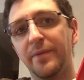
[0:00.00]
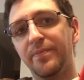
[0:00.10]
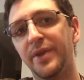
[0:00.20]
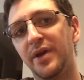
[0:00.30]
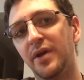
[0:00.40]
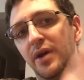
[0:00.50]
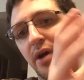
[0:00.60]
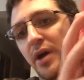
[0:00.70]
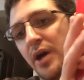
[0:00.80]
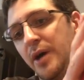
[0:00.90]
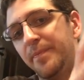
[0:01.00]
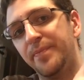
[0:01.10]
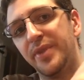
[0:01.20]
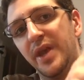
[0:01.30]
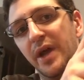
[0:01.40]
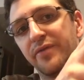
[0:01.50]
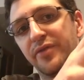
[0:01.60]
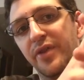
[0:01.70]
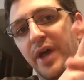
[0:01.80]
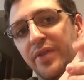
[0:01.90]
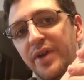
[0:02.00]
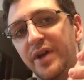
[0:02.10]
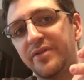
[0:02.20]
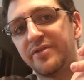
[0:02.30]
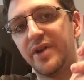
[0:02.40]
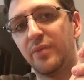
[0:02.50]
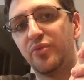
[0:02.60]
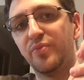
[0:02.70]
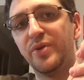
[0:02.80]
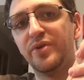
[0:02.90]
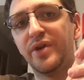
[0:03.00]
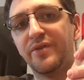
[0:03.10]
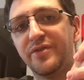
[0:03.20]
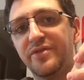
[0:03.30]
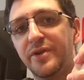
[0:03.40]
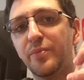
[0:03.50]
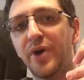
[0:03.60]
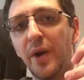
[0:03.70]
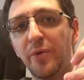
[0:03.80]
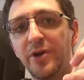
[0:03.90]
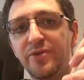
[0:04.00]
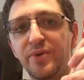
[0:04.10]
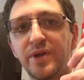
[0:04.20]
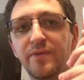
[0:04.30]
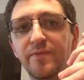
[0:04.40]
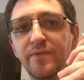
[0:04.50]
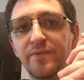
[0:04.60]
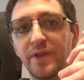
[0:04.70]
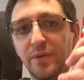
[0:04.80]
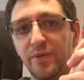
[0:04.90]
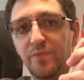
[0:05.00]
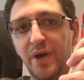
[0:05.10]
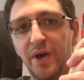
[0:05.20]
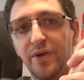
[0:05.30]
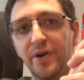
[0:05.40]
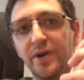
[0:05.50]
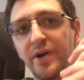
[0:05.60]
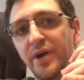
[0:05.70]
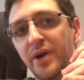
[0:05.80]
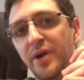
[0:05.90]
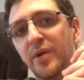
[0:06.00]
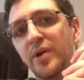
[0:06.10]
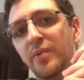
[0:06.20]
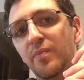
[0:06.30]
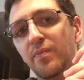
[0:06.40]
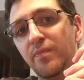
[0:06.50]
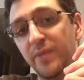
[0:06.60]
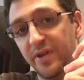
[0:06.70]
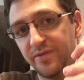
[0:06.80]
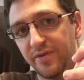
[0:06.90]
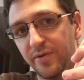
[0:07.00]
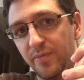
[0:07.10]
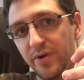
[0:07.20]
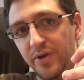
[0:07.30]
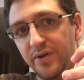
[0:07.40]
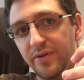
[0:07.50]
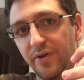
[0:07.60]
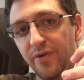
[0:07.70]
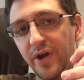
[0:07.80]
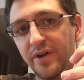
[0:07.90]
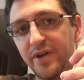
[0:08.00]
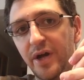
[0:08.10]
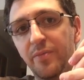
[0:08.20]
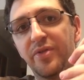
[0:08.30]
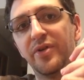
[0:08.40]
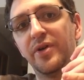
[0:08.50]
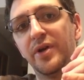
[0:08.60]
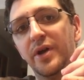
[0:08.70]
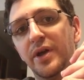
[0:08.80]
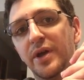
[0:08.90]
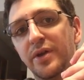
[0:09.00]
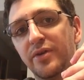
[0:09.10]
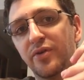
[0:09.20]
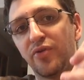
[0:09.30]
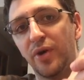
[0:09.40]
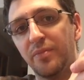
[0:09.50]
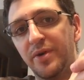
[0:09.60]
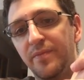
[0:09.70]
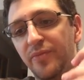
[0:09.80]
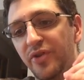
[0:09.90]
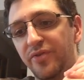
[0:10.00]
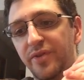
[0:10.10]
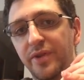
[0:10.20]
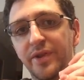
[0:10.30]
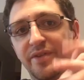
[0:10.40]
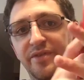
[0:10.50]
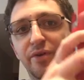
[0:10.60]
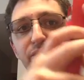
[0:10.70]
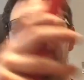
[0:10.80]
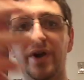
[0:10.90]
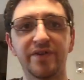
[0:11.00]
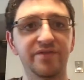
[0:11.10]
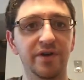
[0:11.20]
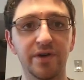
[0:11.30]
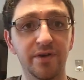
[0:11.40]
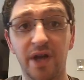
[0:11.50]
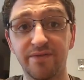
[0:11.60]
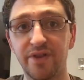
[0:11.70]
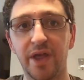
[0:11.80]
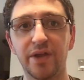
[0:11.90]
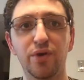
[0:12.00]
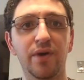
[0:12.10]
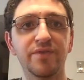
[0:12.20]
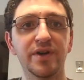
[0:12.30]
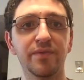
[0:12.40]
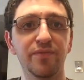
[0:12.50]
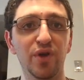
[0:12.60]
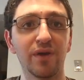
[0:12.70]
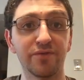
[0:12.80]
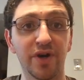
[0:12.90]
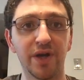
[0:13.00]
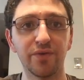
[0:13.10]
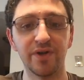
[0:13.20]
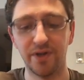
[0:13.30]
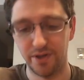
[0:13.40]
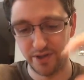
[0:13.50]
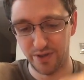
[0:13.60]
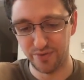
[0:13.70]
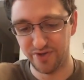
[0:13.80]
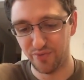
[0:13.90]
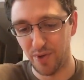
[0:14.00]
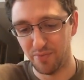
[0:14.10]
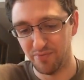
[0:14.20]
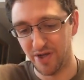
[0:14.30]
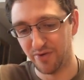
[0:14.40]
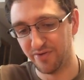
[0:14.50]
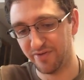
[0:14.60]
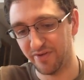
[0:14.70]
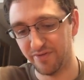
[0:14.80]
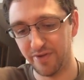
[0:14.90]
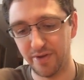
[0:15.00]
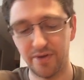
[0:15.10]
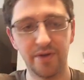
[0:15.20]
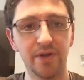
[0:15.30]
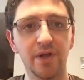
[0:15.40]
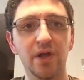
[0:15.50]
step. After that, the next steps would be you'd have to seat a primer into it, fill it with powder, insert a bullet to the correct depth, and crimp. That's the whole rest. After that, you have a round, and then I would just wipe them down just because of the